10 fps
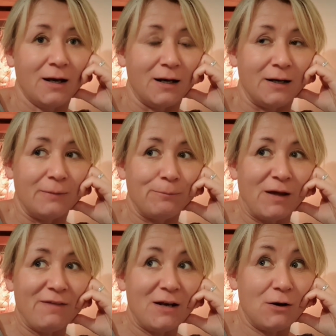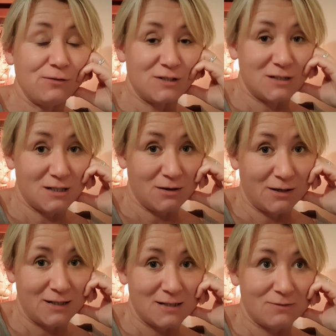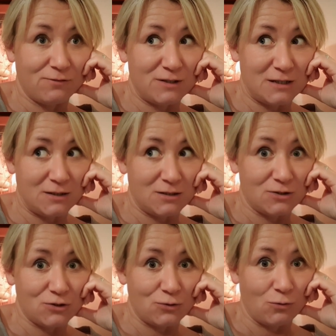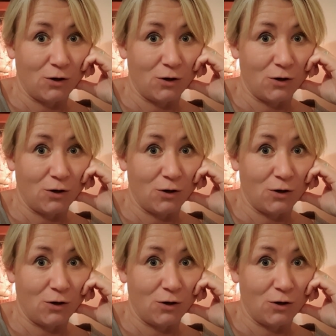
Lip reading: And then after tonight's visit to the school,